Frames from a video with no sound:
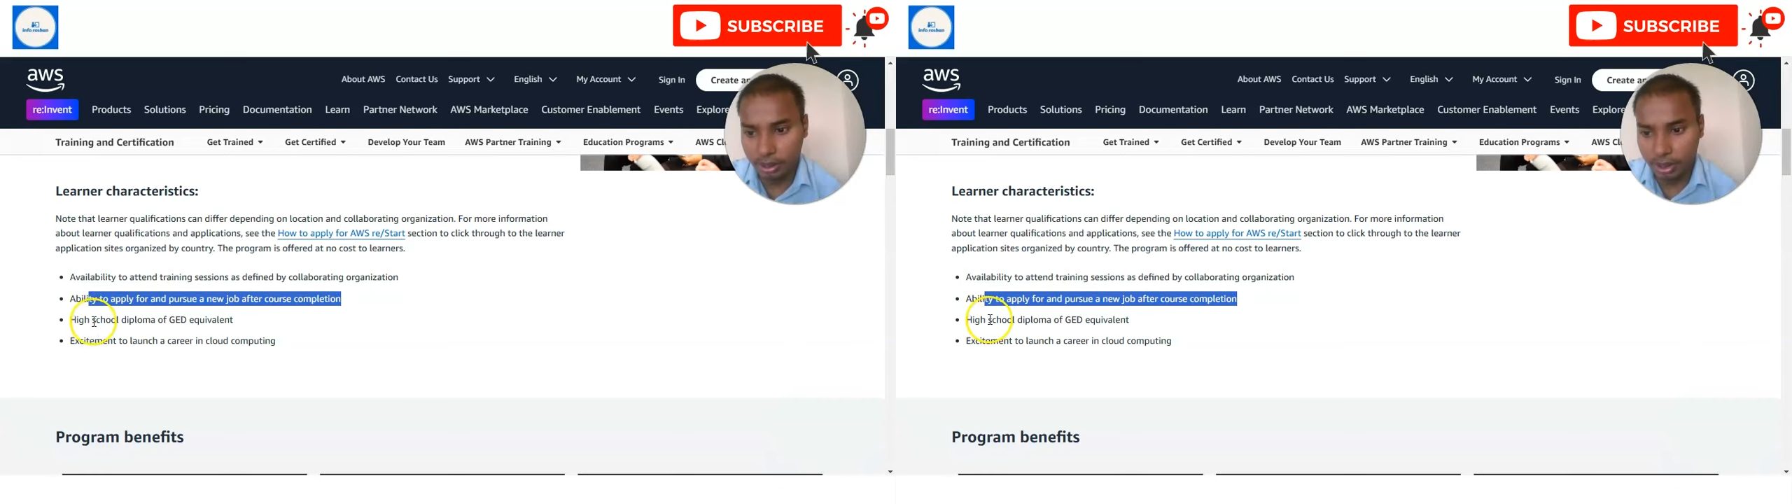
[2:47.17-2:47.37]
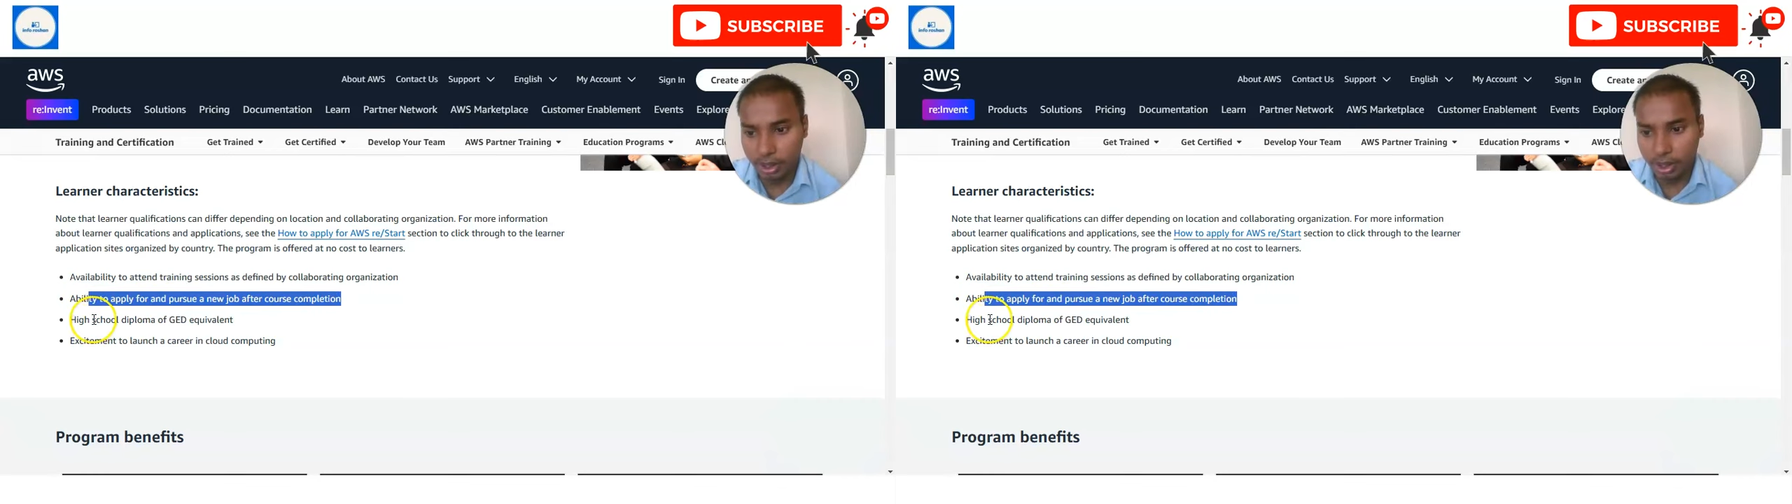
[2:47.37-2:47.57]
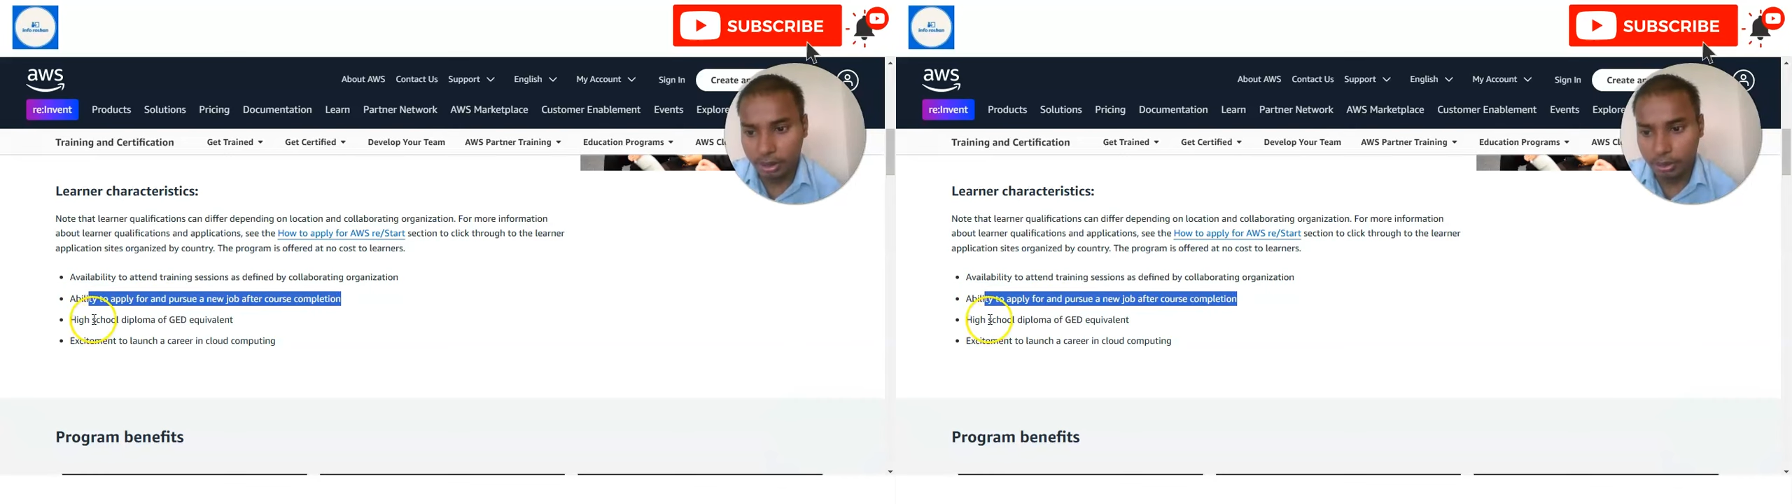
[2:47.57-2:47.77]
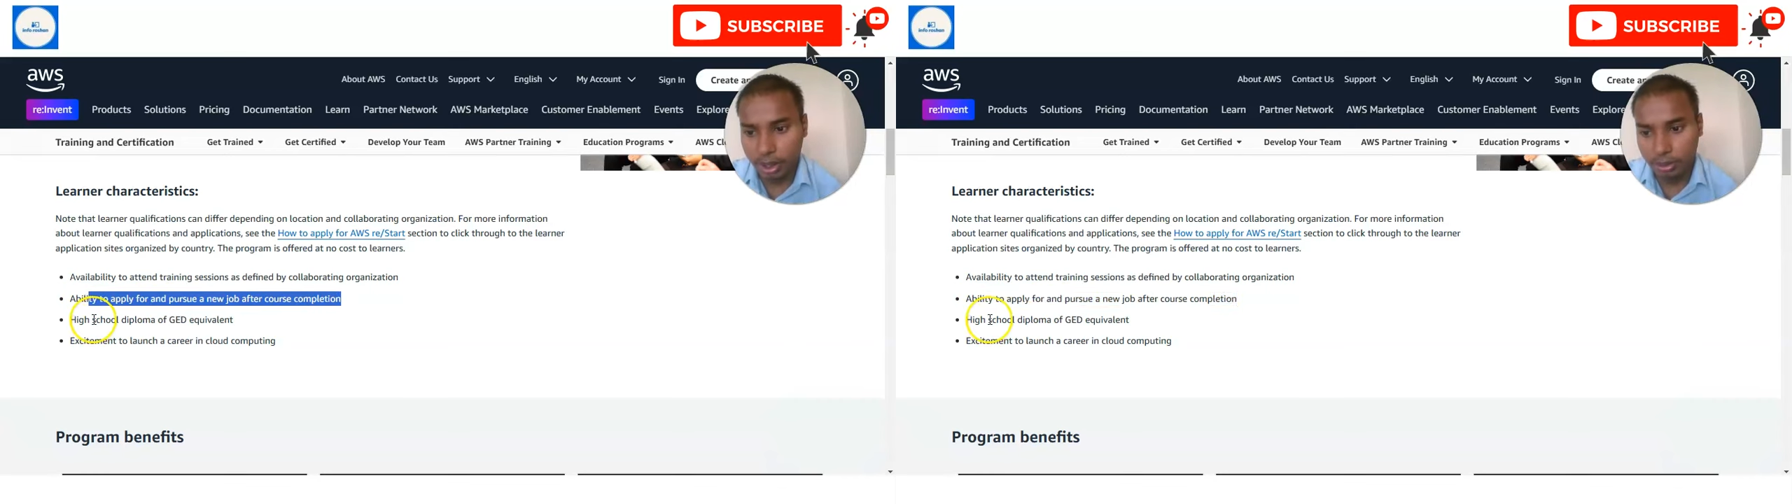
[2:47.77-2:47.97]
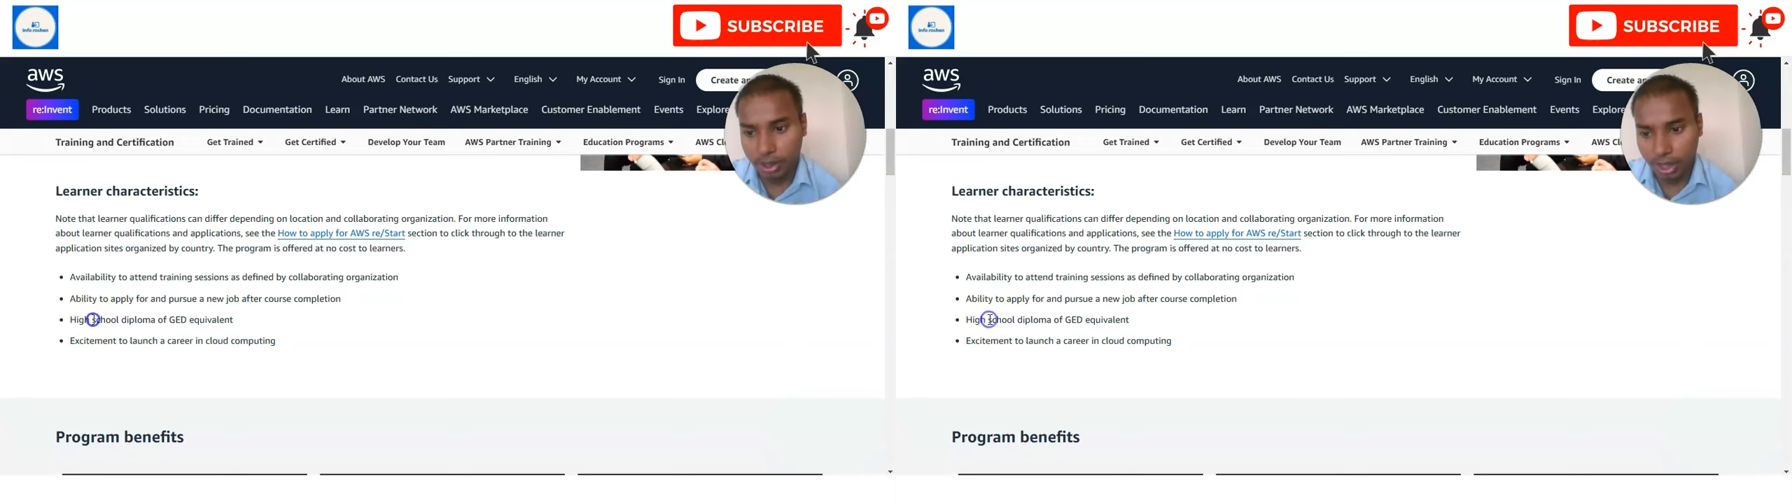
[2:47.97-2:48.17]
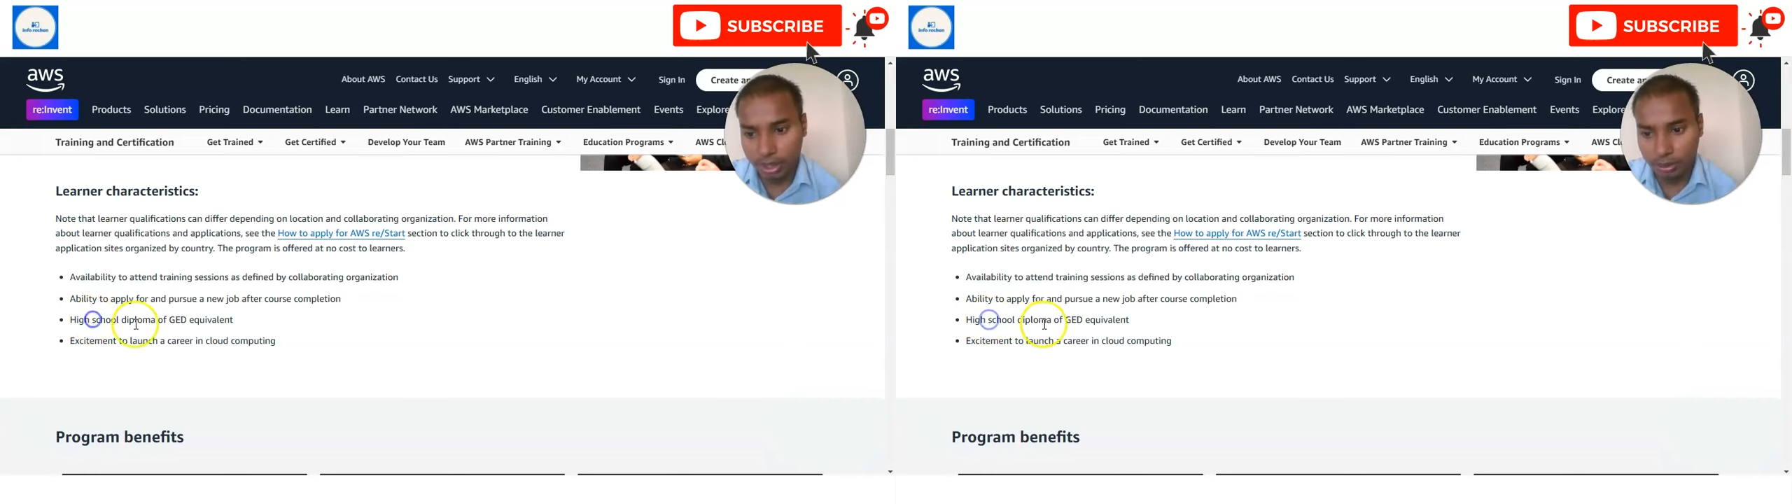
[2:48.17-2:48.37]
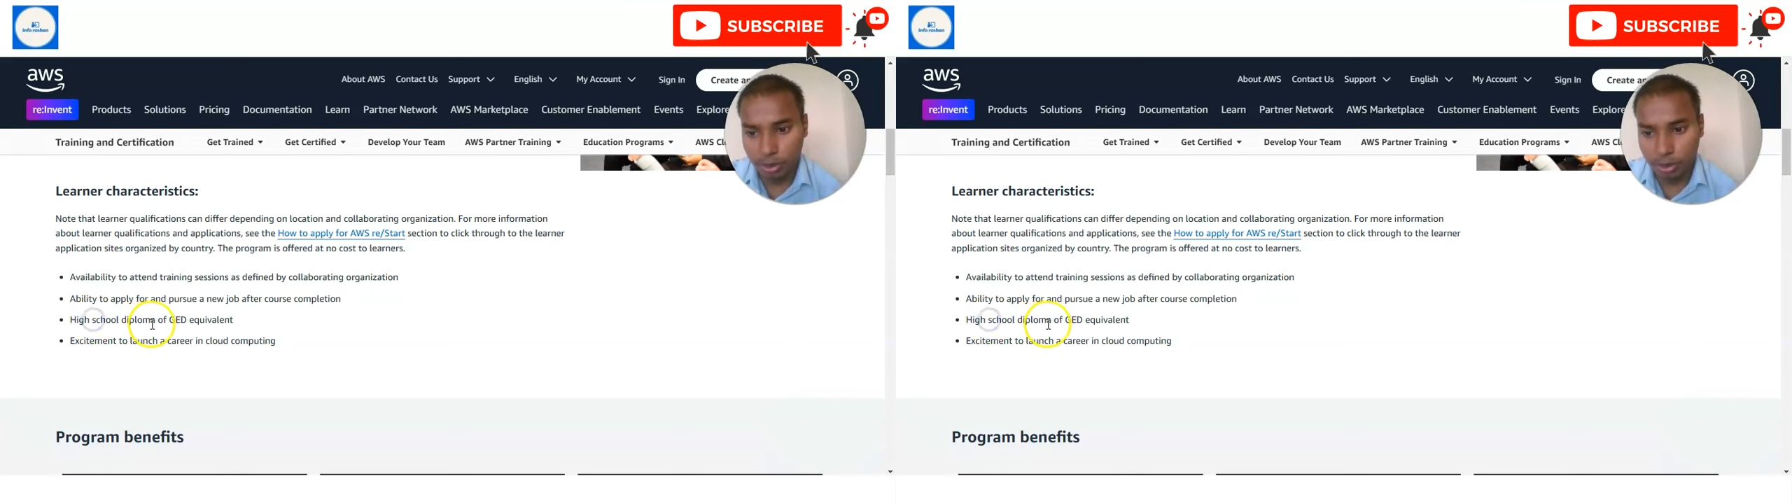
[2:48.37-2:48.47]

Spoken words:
You have the high school